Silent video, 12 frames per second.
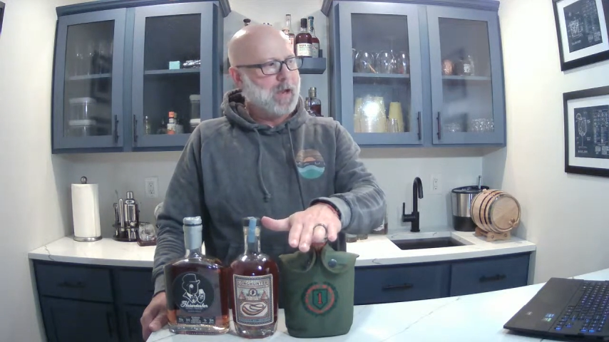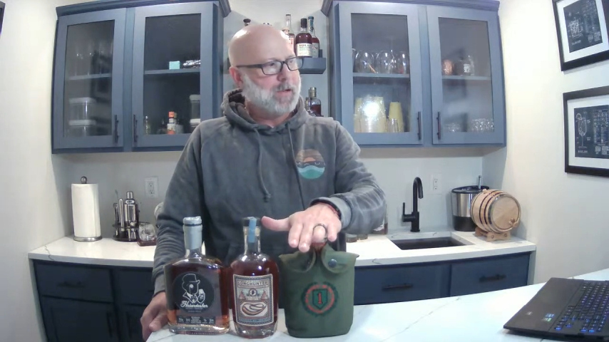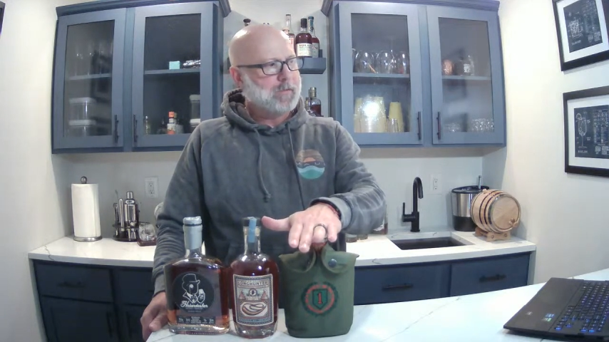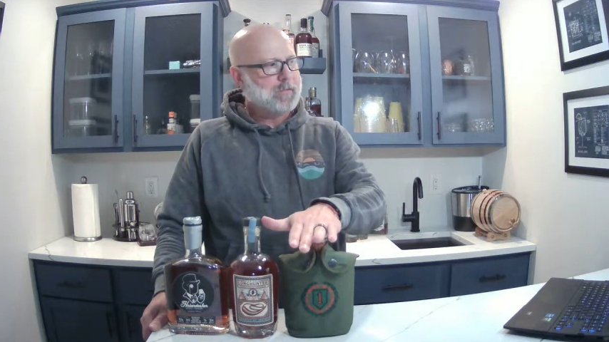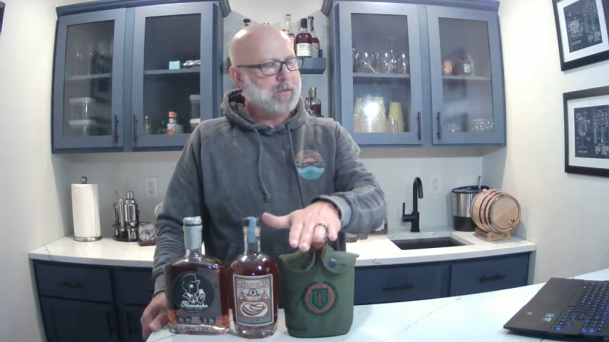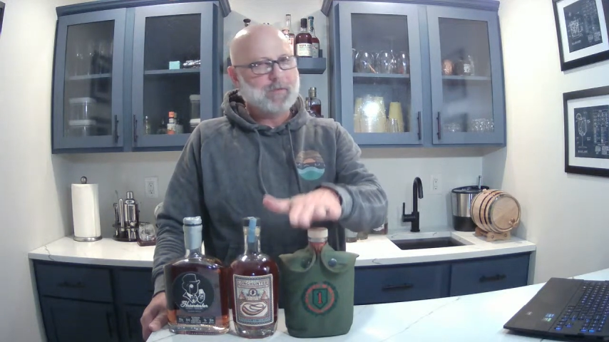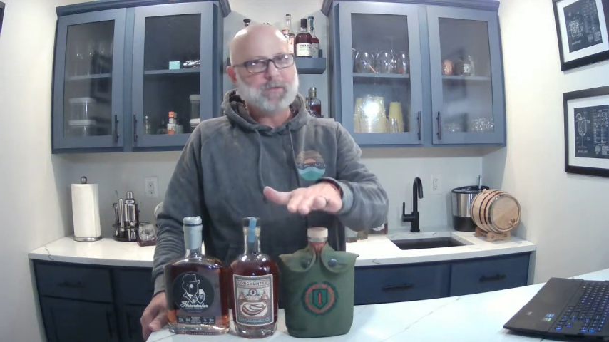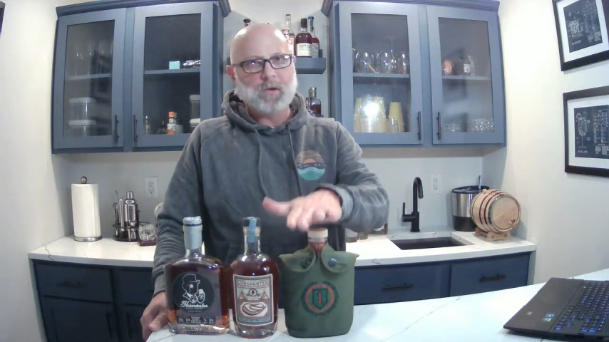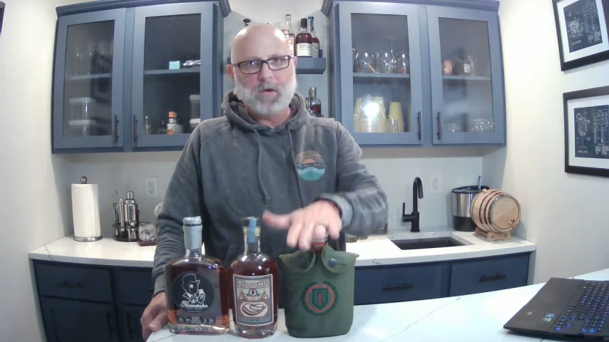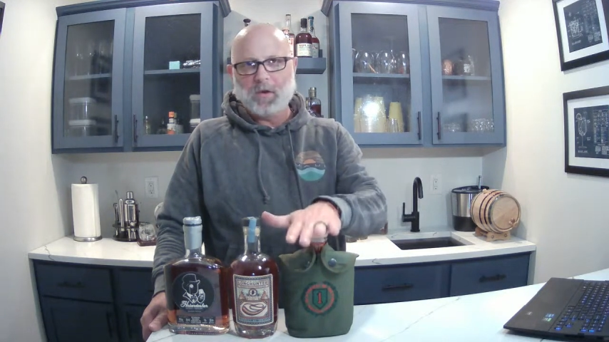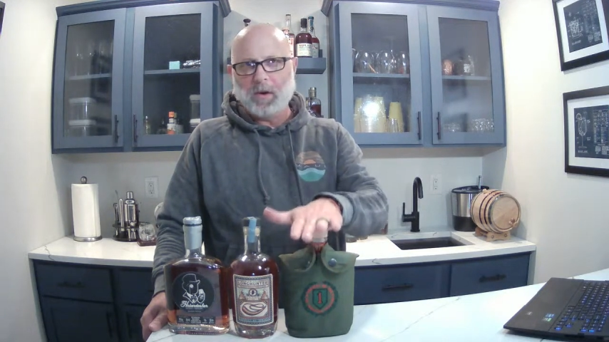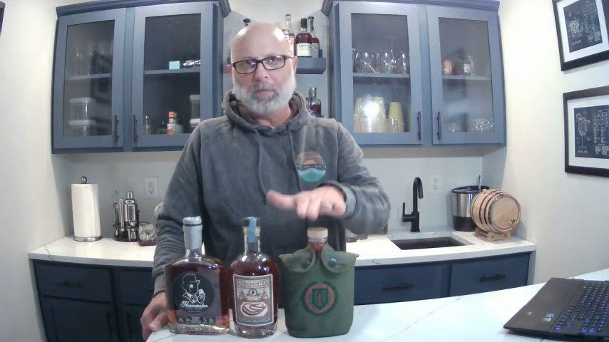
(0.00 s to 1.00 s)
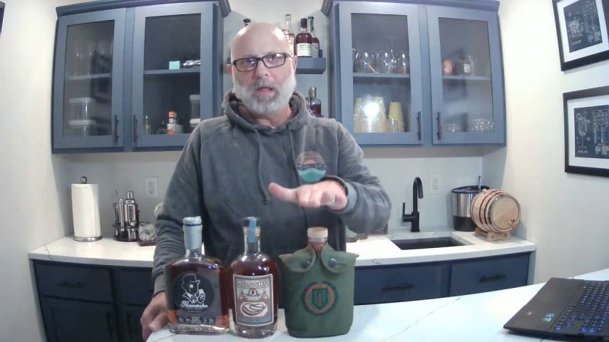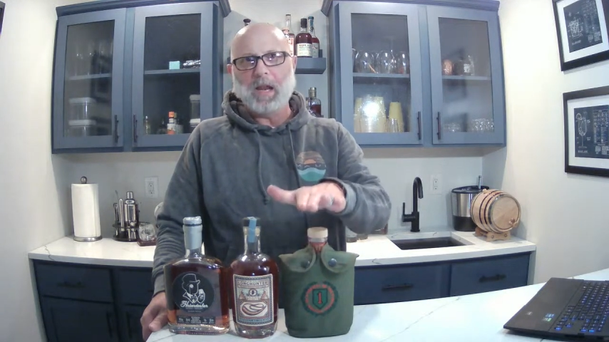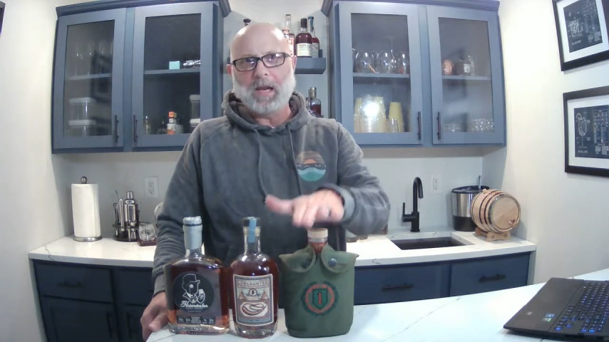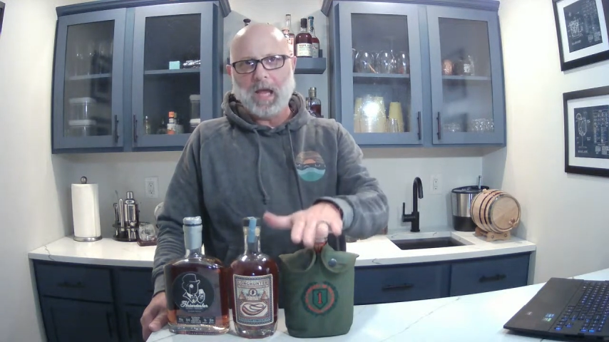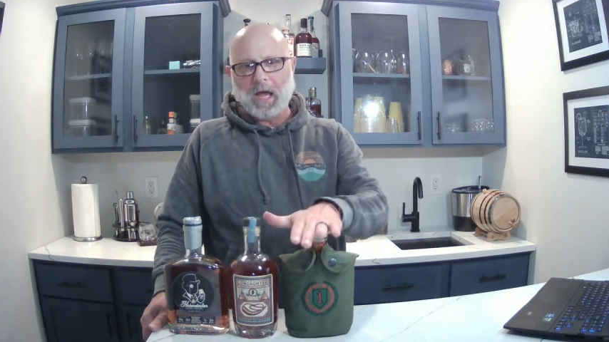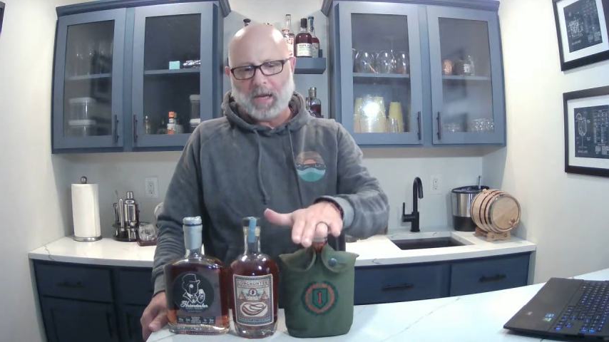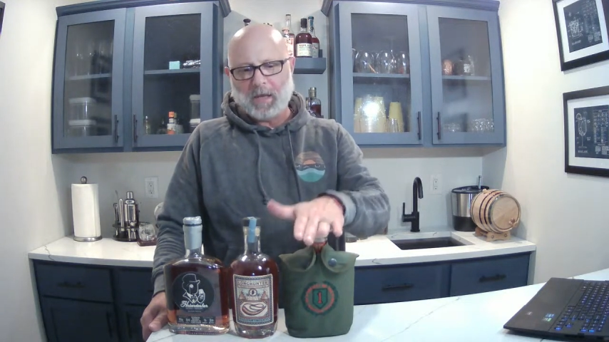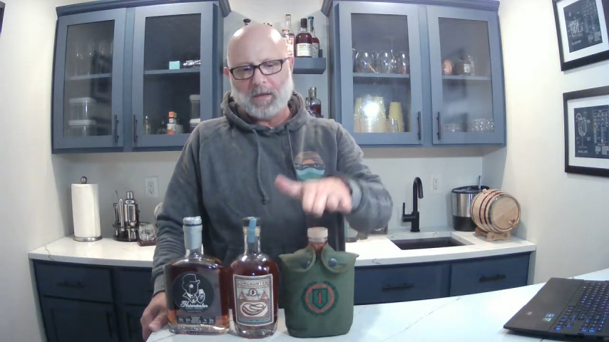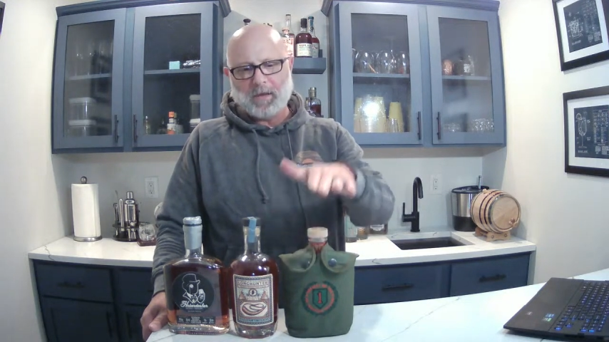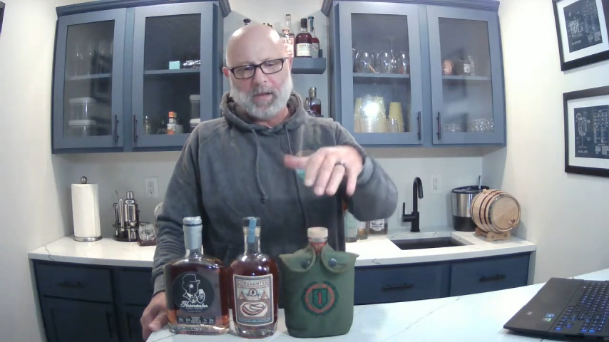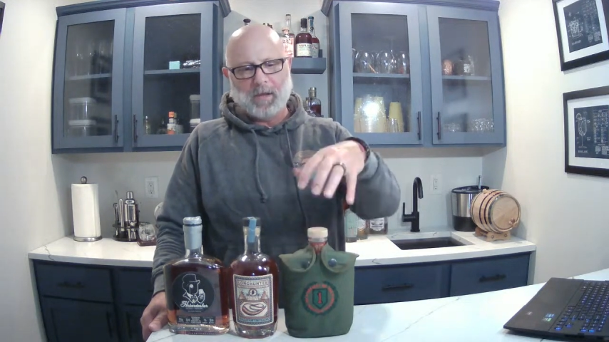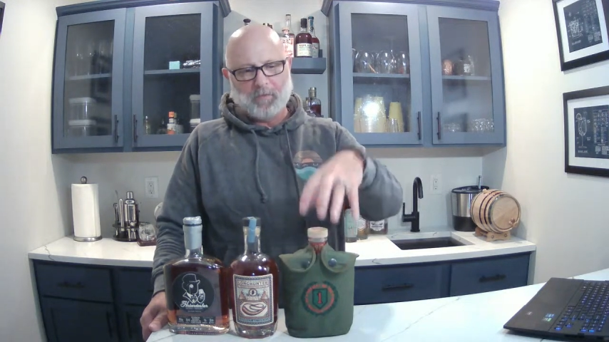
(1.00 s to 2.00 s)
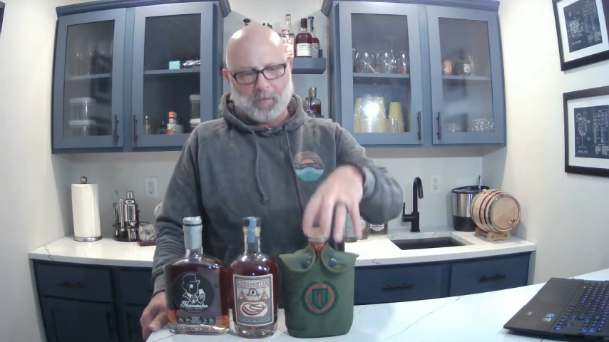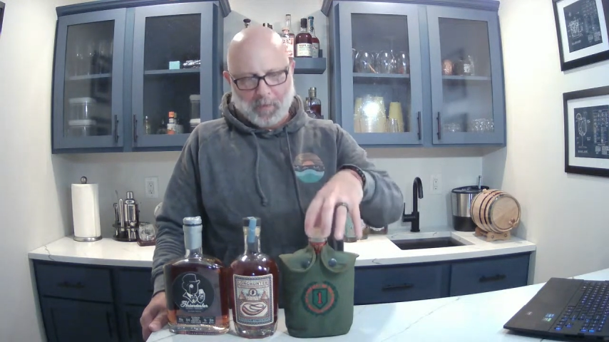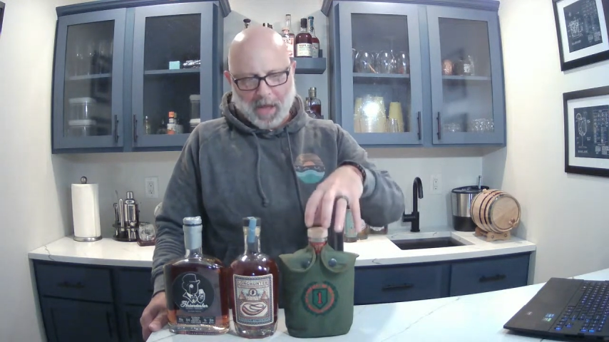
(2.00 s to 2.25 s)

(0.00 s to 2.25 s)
if I'm being honest. It's good. I'm glad I got it.